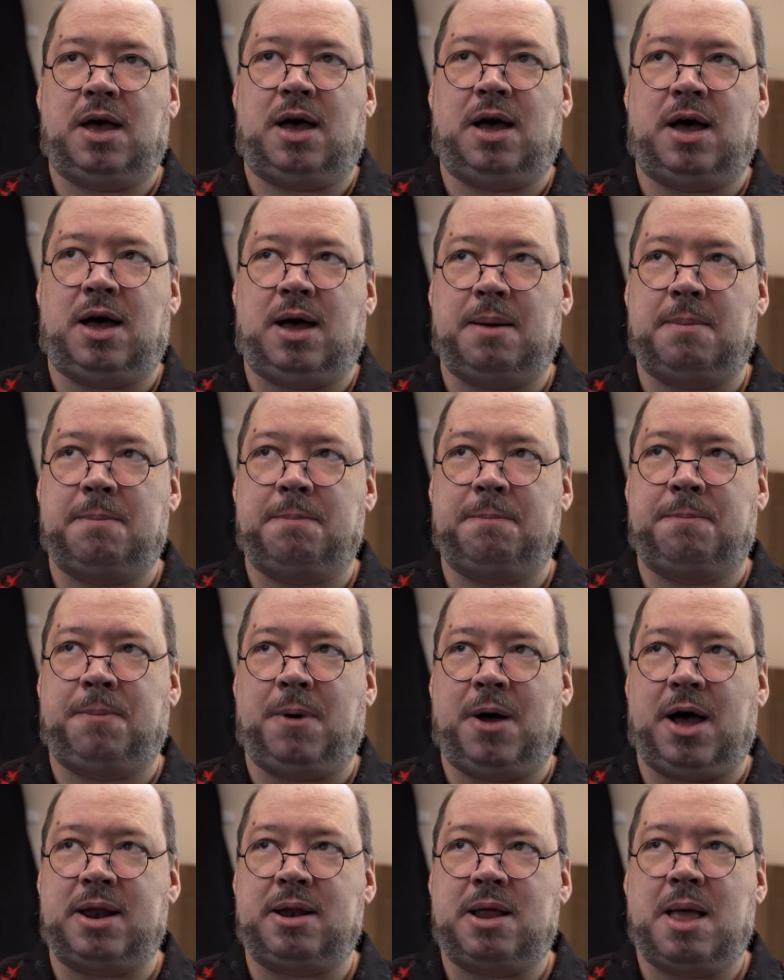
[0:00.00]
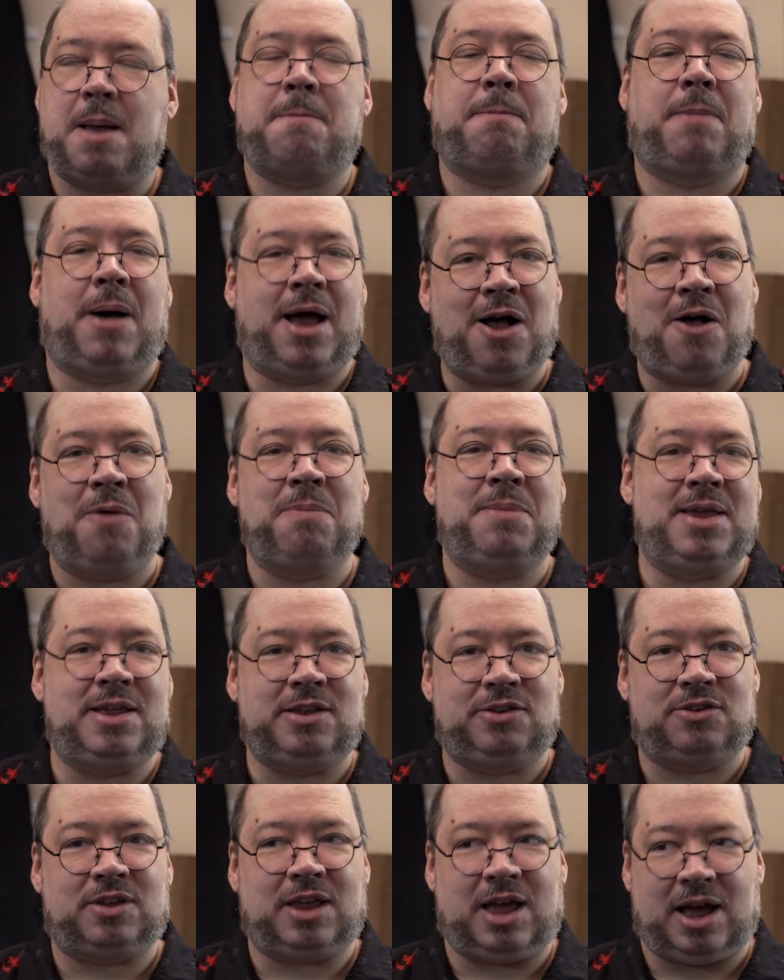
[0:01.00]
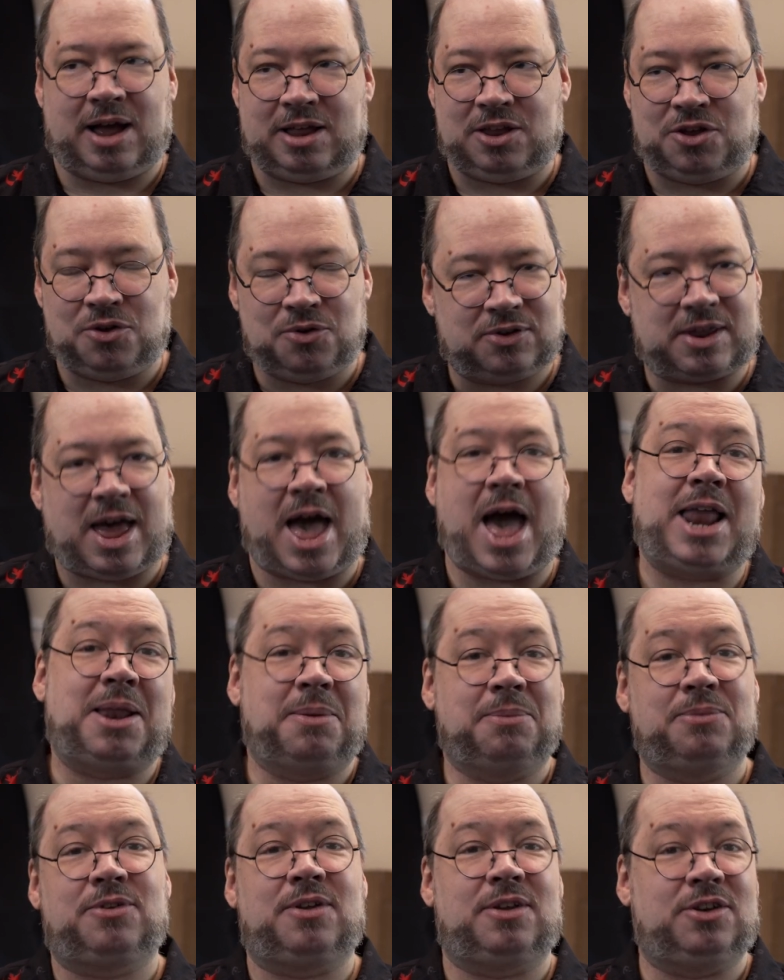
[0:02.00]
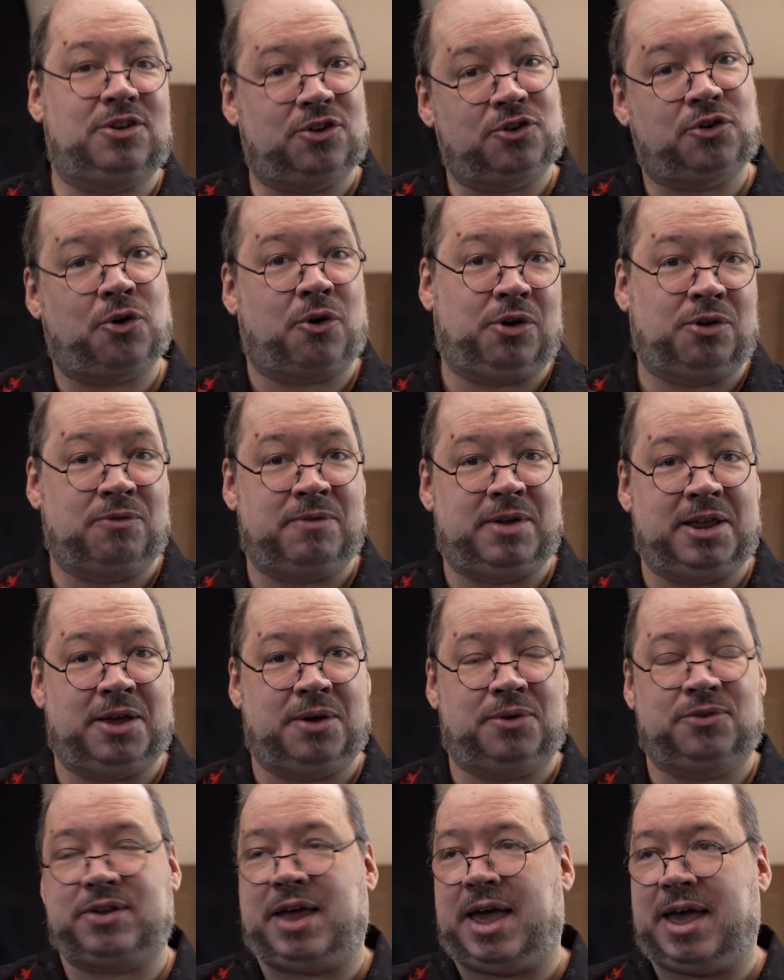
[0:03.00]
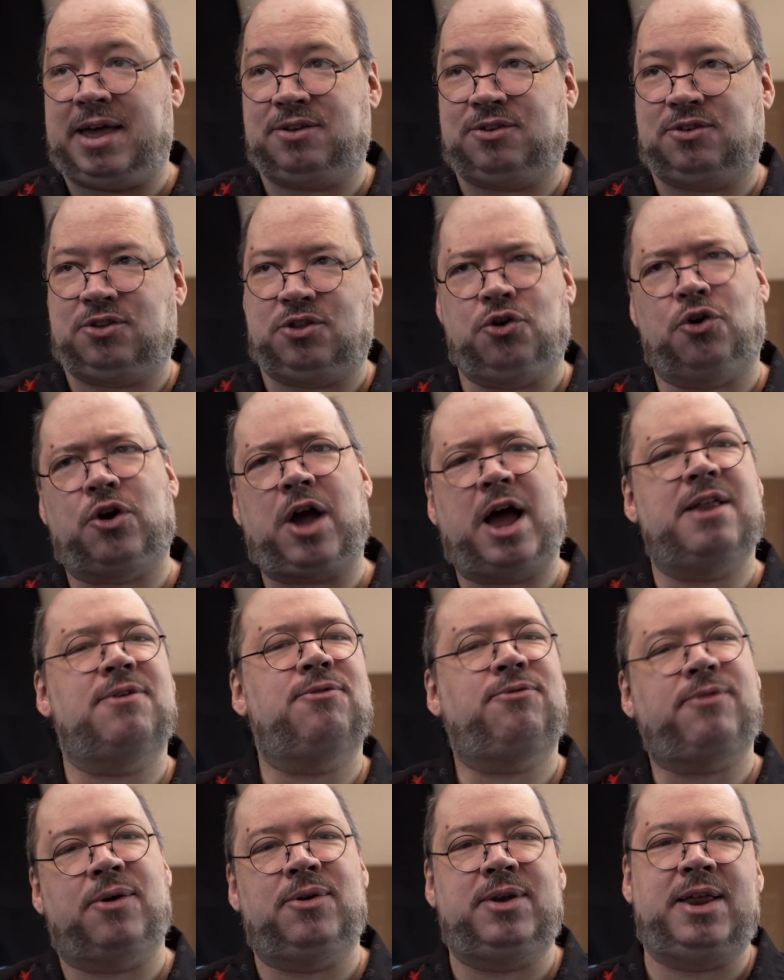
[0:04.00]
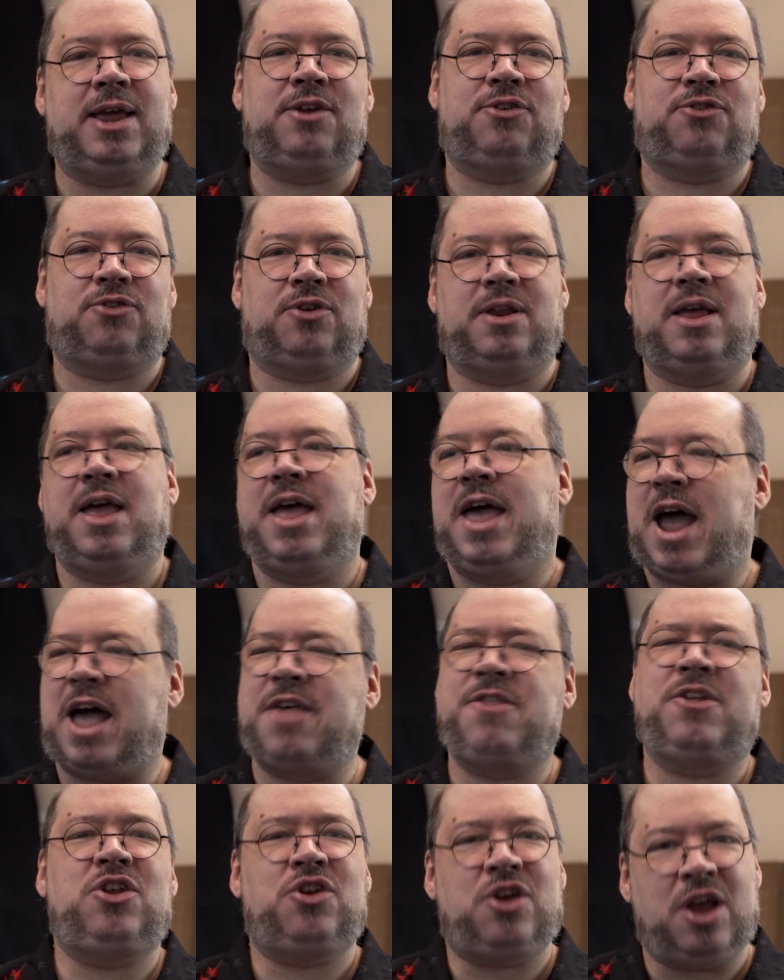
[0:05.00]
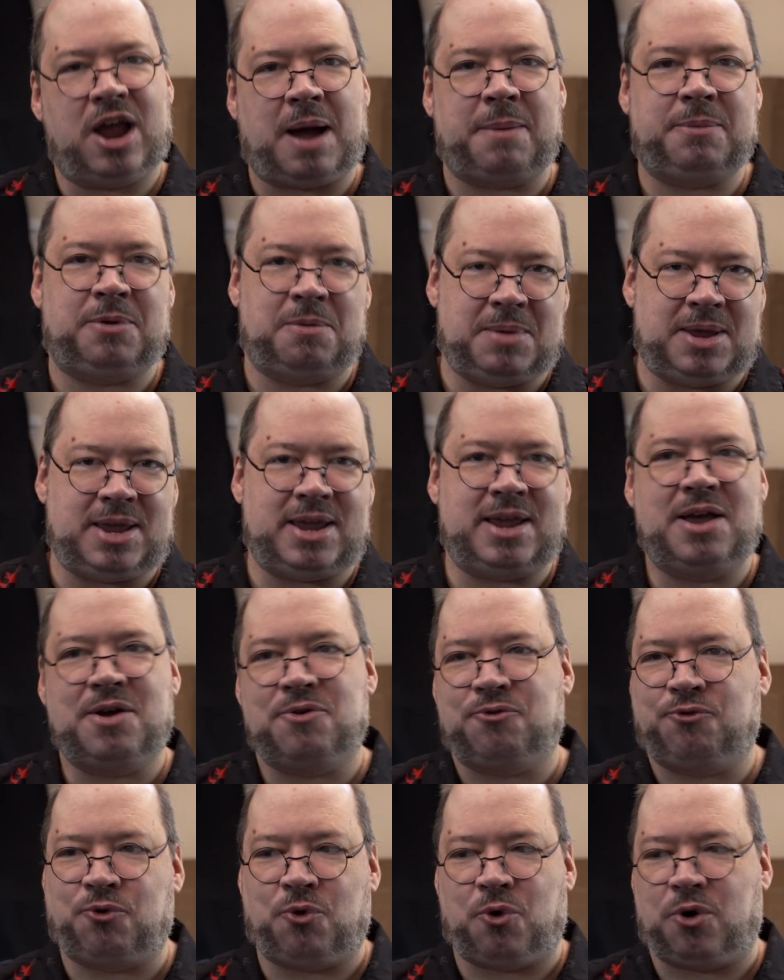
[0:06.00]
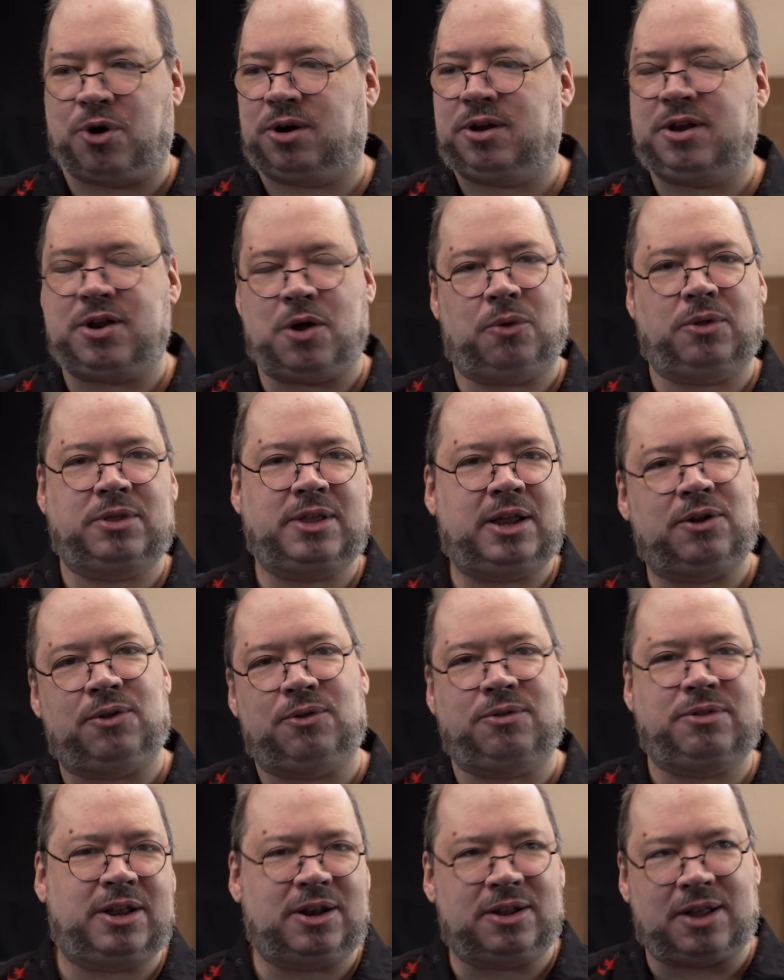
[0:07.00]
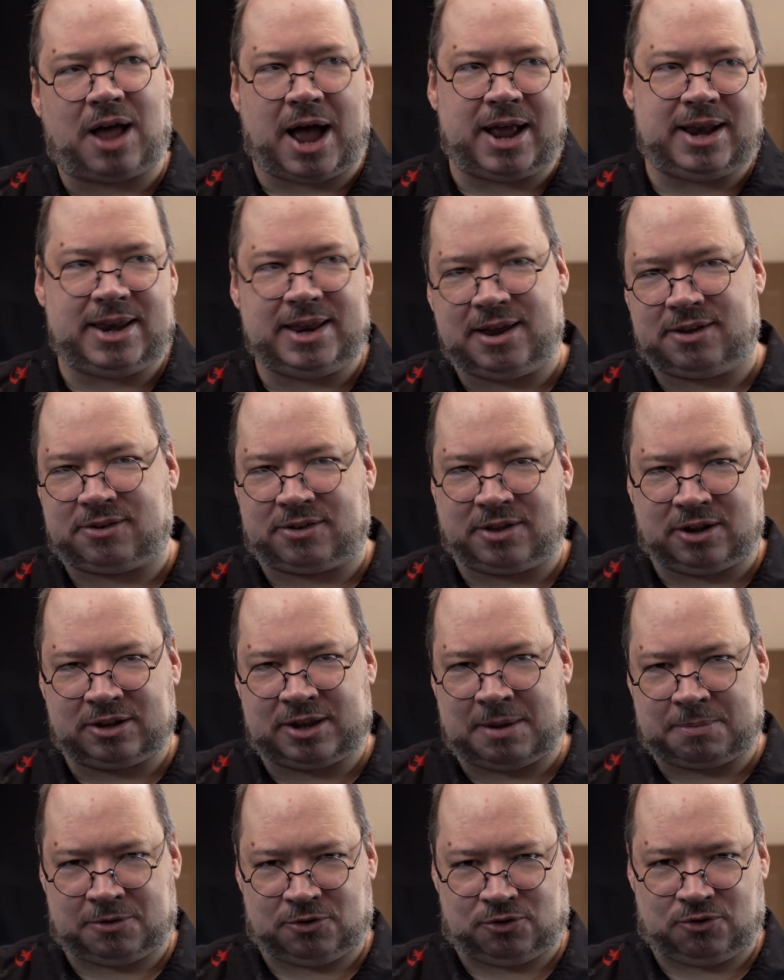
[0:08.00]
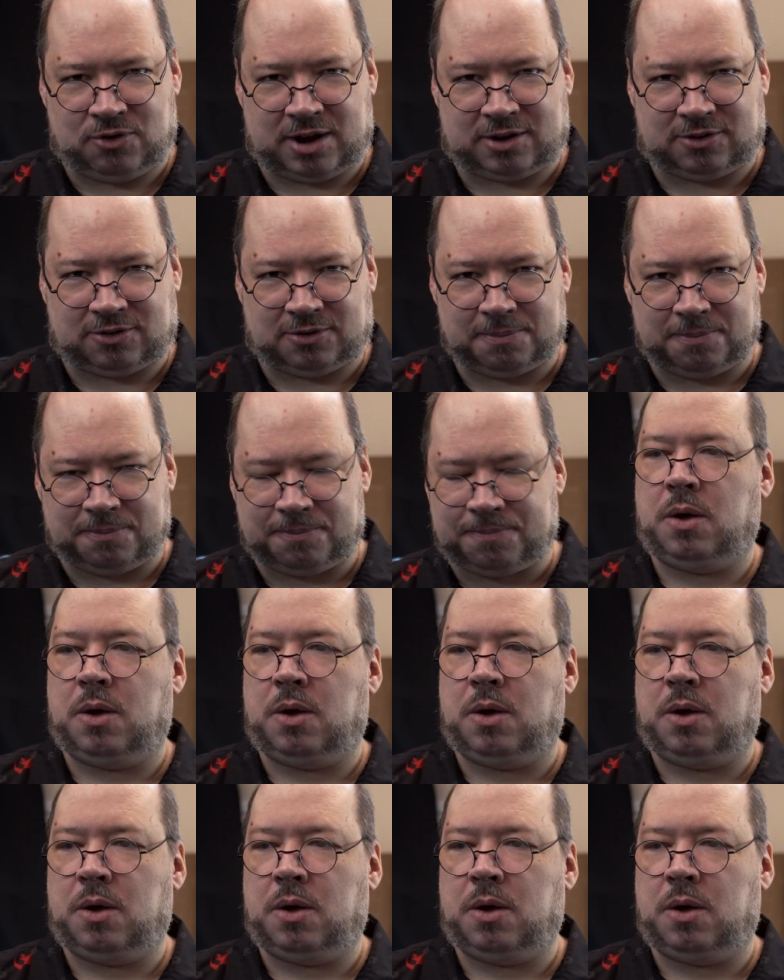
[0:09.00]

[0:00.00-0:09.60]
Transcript: But by all means, use Adam's tutorial videos as your kind of foundation, and then you can come to me for little ideas and little tips and tricks.